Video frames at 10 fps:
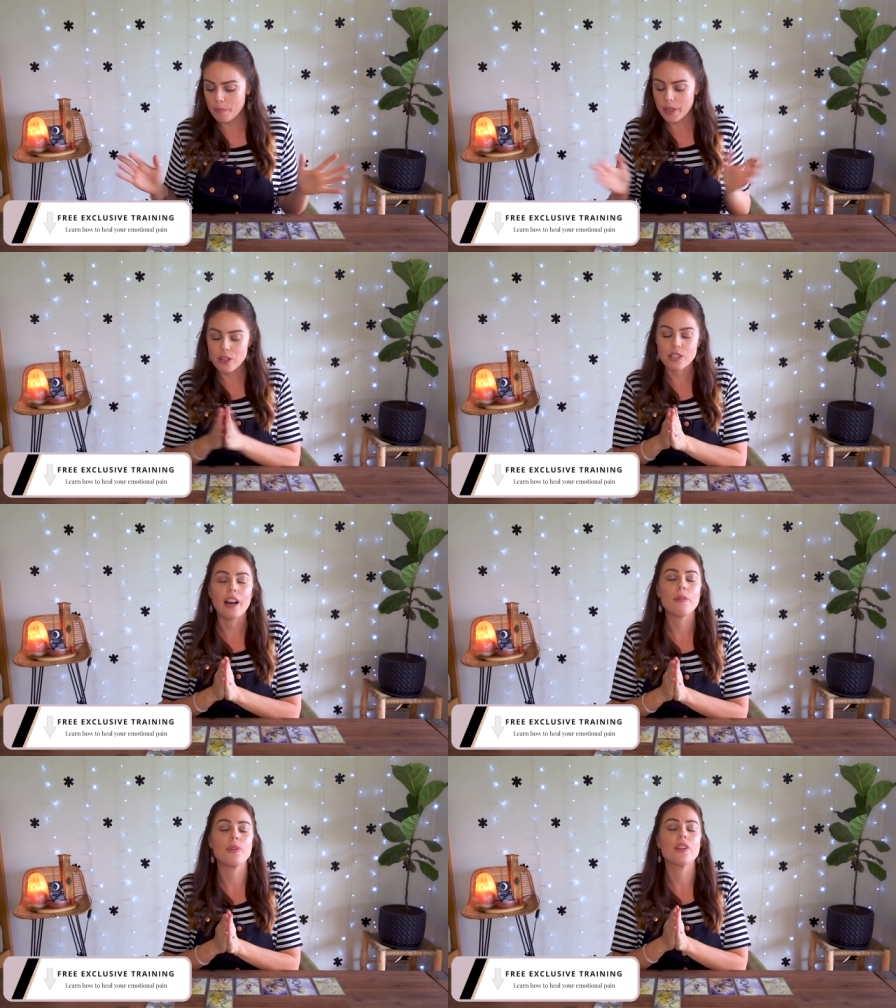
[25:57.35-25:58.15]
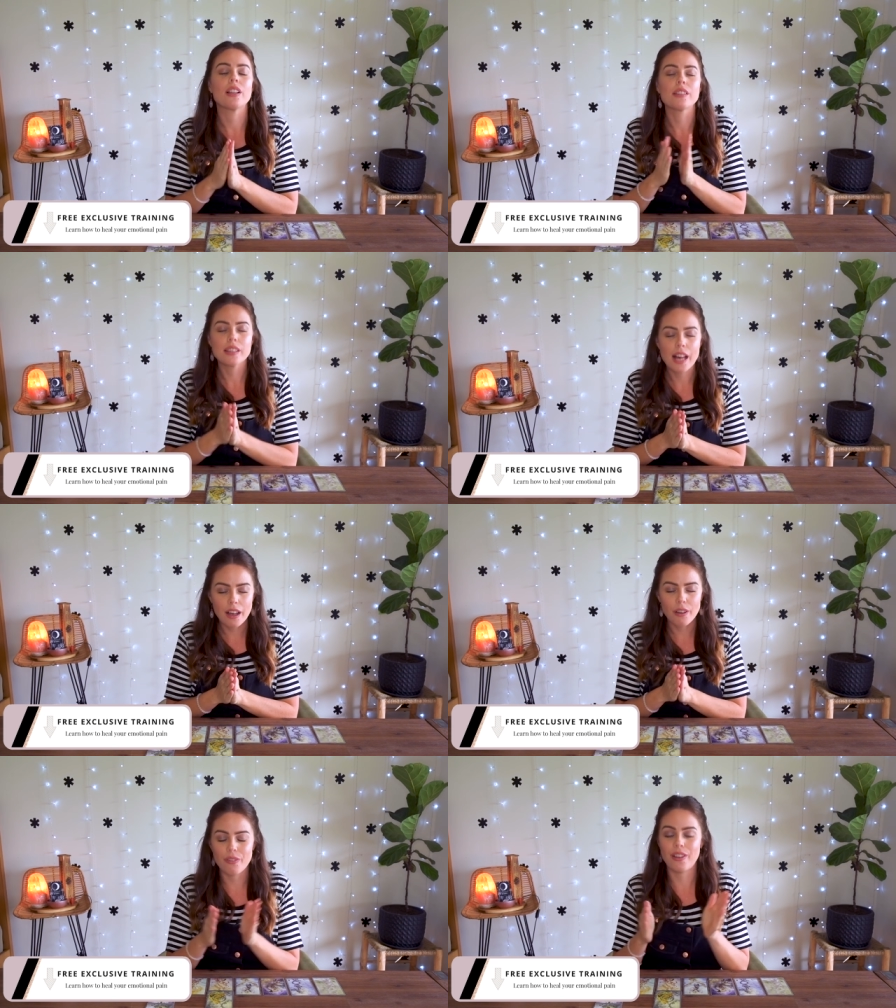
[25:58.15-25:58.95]
Because I would
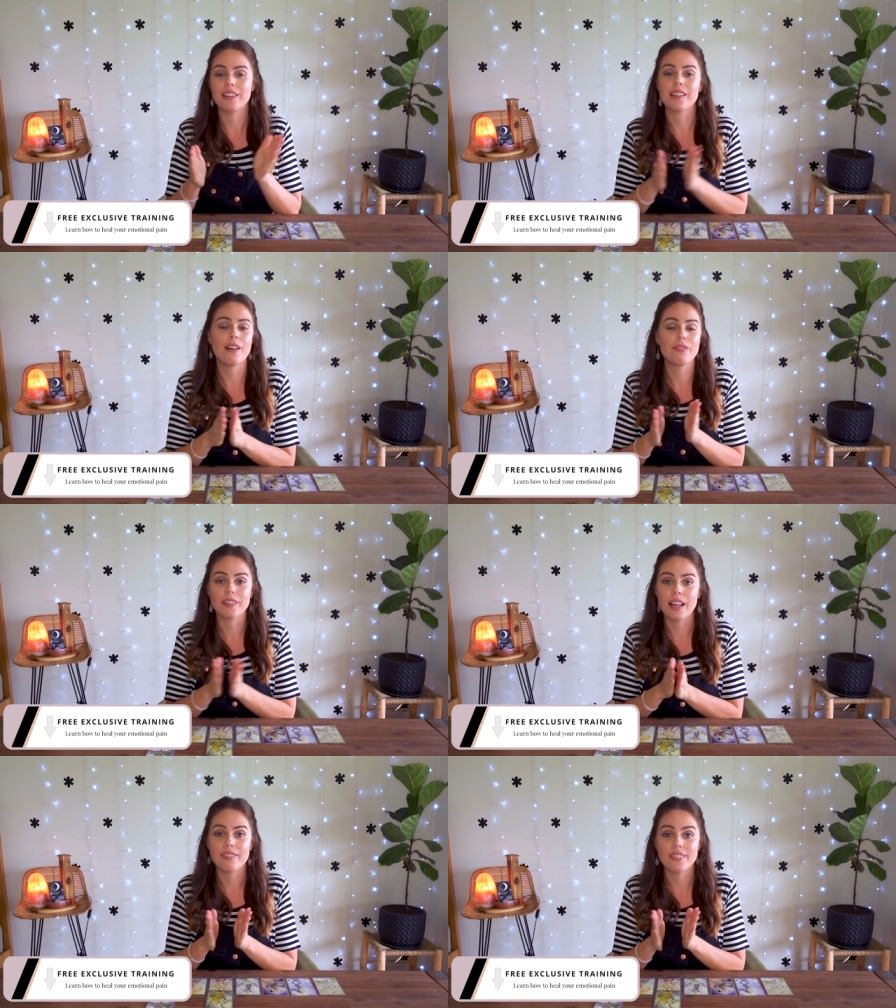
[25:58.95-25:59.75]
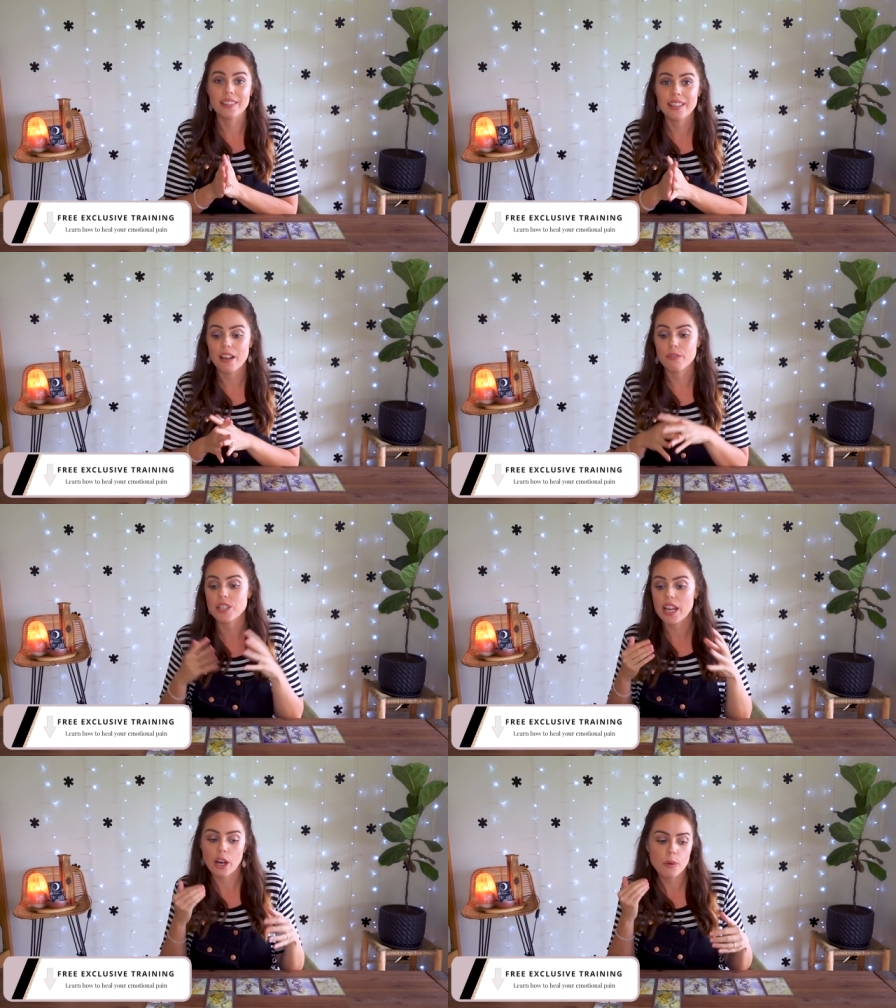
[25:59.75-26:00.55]
love, love, love, love
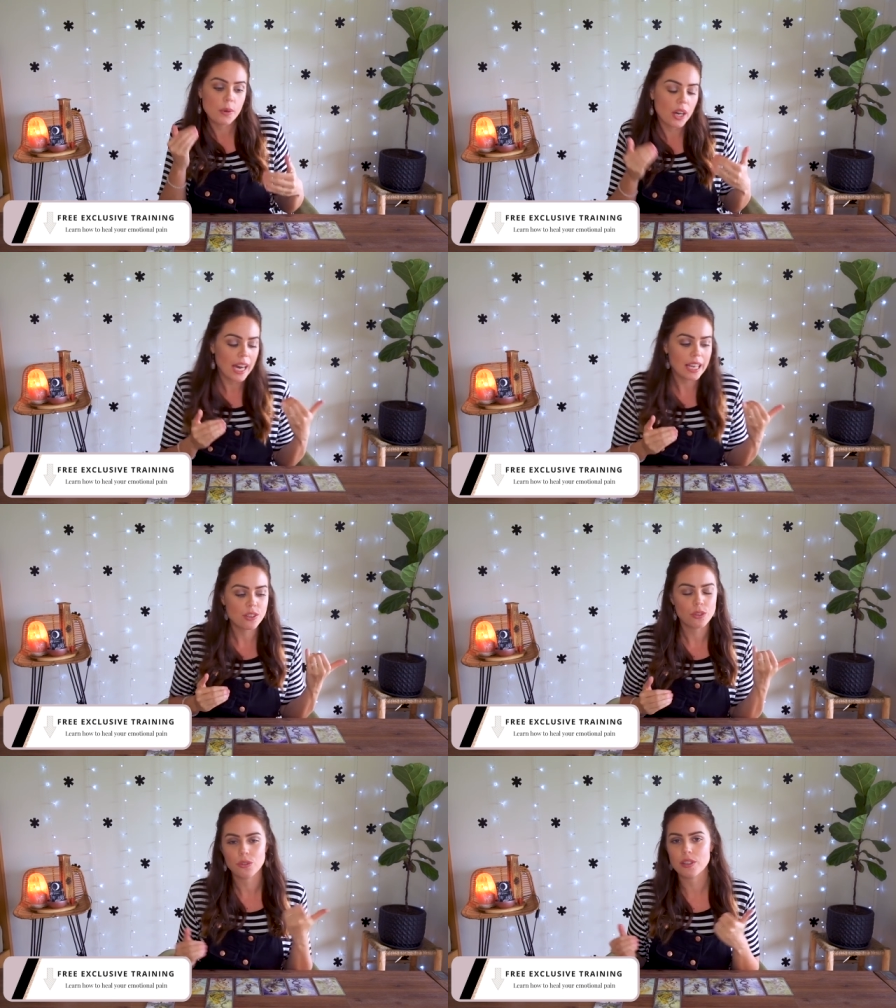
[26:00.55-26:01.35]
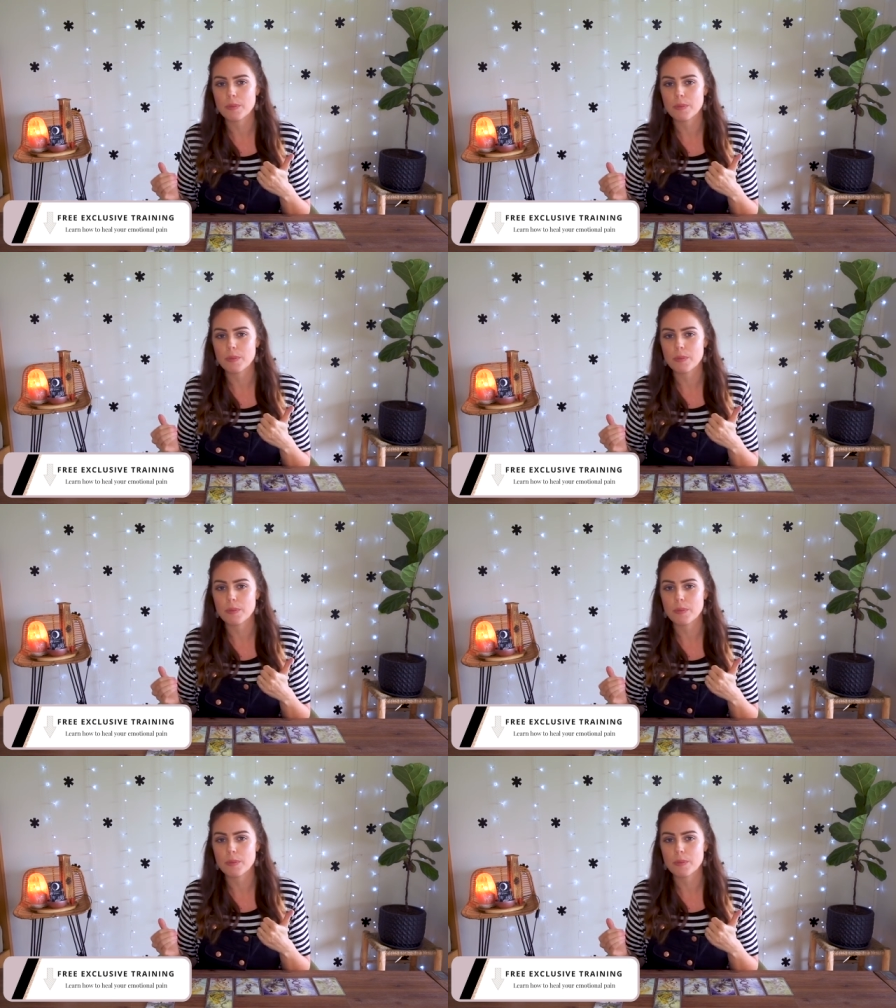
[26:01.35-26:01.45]
to help guide you through